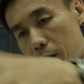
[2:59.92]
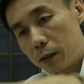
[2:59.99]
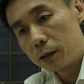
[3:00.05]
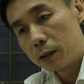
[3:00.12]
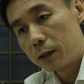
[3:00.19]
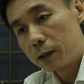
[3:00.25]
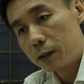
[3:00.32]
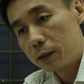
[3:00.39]
on
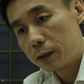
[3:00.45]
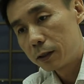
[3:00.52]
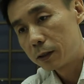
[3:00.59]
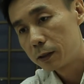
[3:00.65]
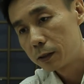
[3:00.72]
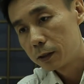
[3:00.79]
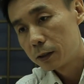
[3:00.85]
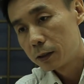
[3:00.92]
their
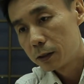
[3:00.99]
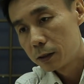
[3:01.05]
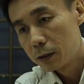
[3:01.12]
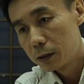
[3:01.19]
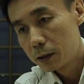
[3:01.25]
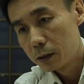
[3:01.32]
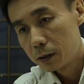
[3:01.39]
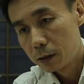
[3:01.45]
healing roles
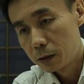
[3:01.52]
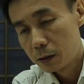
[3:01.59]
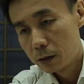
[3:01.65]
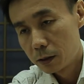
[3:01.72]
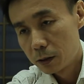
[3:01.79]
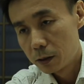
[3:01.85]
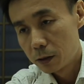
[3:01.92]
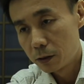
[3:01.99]
instead.
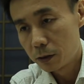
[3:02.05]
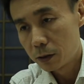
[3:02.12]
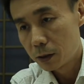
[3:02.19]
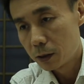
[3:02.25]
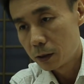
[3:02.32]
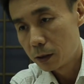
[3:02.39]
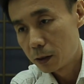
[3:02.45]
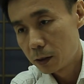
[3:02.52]

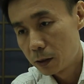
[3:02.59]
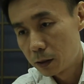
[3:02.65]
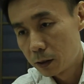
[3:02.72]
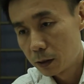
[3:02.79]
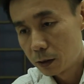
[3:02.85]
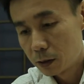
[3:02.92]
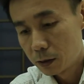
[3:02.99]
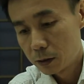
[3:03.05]

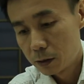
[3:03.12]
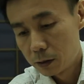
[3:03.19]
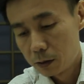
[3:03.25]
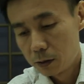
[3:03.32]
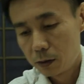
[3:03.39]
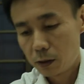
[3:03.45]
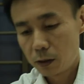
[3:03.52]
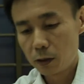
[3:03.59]
Healing hearts
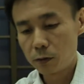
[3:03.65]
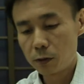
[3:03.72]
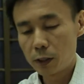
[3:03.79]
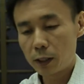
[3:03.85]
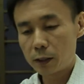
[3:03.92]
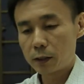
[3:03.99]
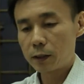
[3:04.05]
as well as